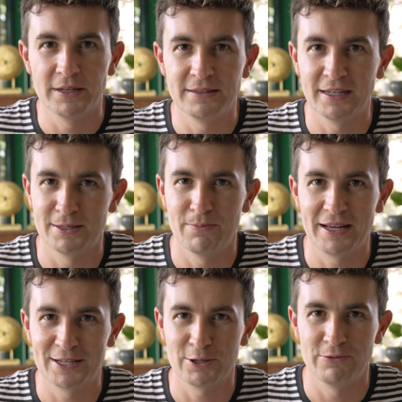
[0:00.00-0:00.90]
and doesn't
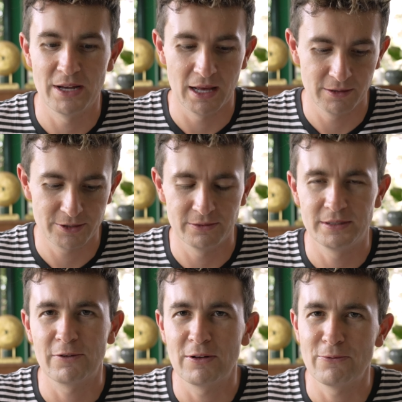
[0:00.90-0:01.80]
make it so dull, so
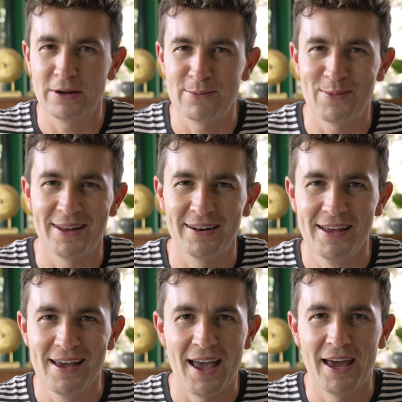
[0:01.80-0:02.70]
definitely recommend
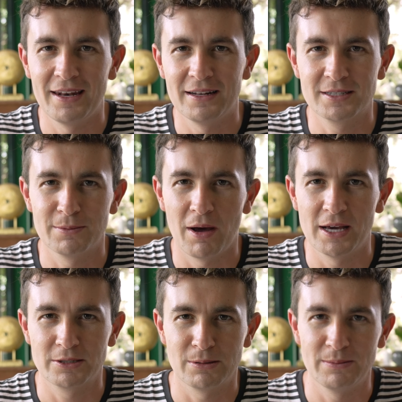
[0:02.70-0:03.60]
adding in some
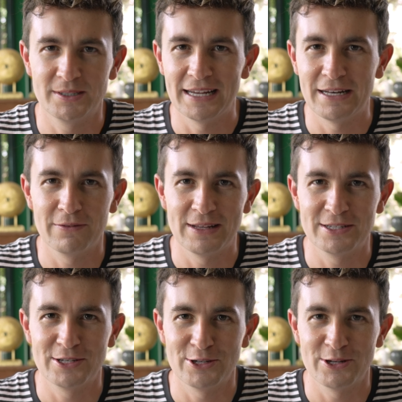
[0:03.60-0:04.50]
ice cream to any of
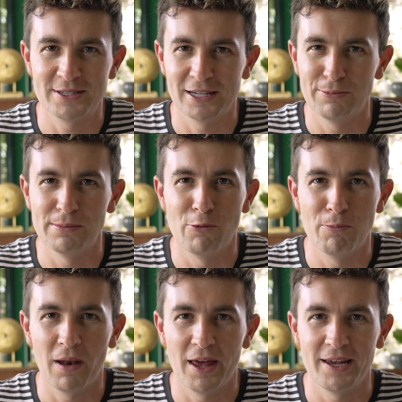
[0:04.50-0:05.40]
these desserts, a little bit more
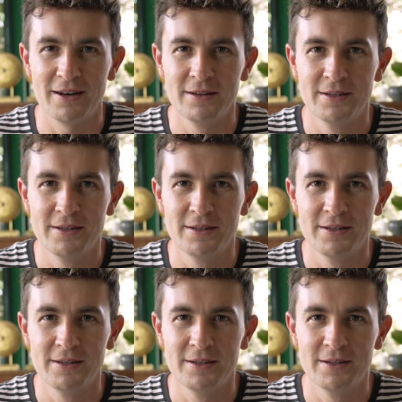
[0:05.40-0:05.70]
plain.